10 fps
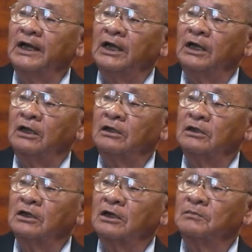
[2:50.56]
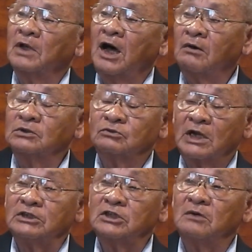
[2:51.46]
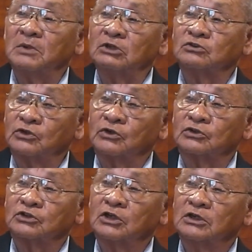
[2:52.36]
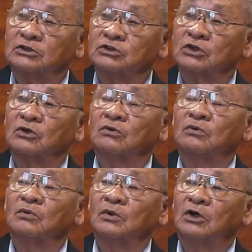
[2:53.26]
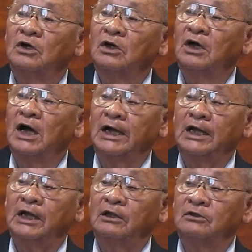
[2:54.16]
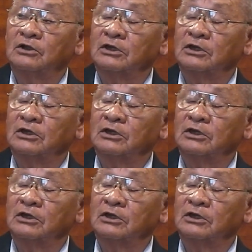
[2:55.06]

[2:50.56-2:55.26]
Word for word: And uh, I was raised up in church, so uh, I had